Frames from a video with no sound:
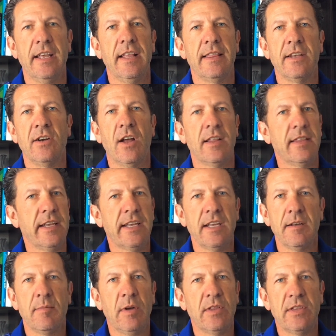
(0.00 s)
They're not
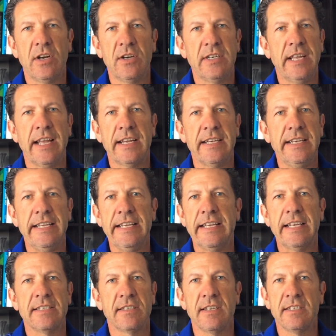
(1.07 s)
thinking about their technique
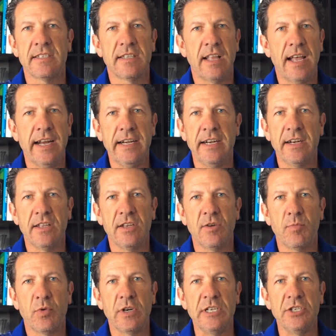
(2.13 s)
as they slide into their
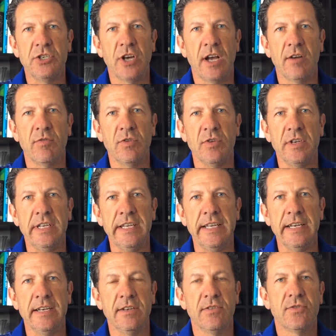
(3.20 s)
pre-shot
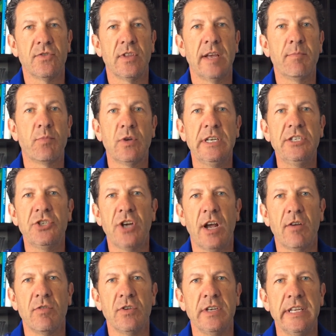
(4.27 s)
routine. So that
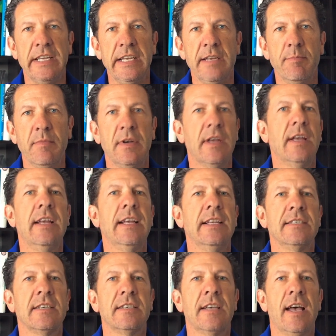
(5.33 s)
pre-shot routine
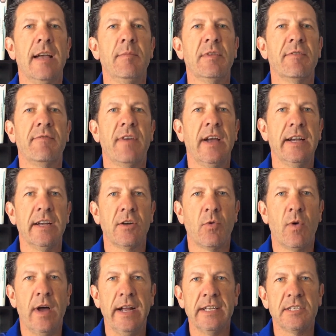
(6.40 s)
is a time to find a
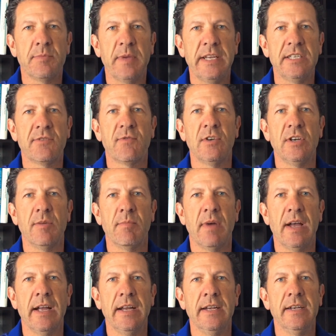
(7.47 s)
quiet space for your
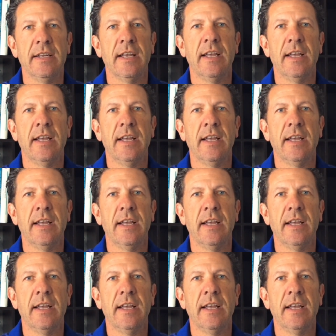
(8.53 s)
mind